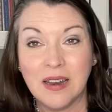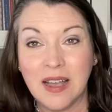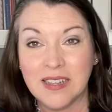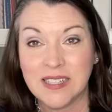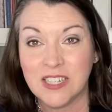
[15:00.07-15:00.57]

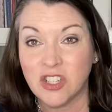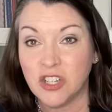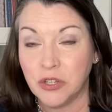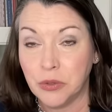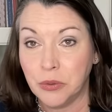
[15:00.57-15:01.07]
I stitch in
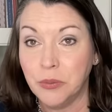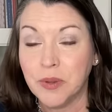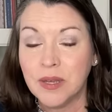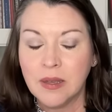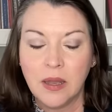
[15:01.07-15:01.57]
a hoop.
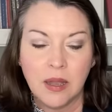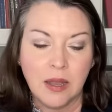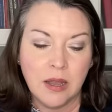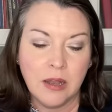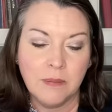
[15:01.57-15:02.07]

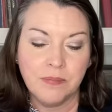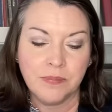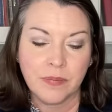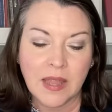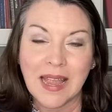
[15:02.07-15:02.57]
Um,
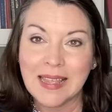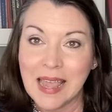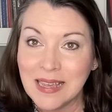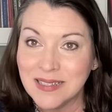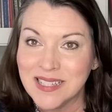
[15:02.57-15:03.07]
I
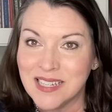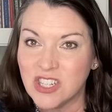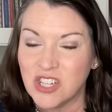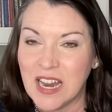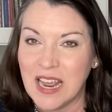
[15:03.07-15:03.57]
can
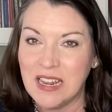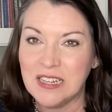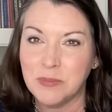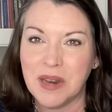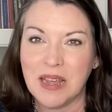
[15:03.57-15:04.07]
stitch in
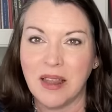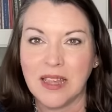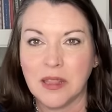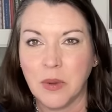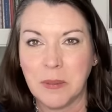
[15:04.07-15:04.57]
hand, but I
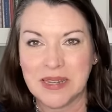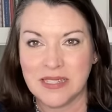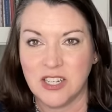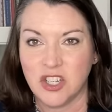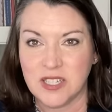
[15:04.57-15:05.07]
like the way my
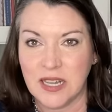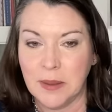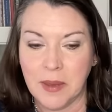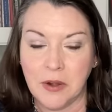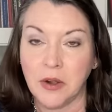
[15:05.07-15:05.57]
stitches lay
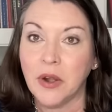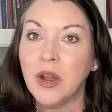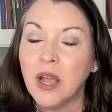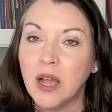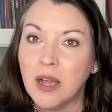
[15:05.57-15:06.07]
better
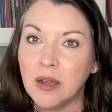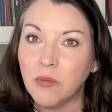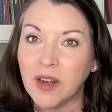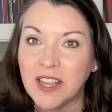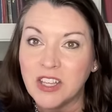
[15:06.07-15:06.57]
uh,
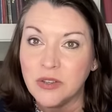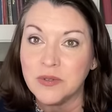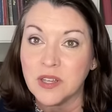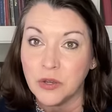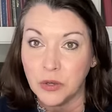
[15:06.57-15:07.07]
when I
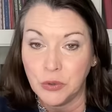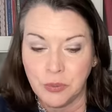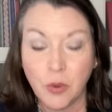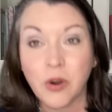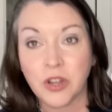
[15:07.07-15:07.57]
use a hoop
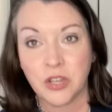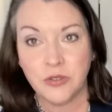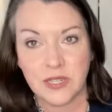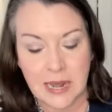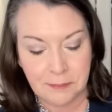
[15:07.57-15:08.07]
or a
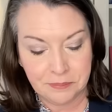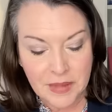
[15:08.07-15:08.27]
Q-snap.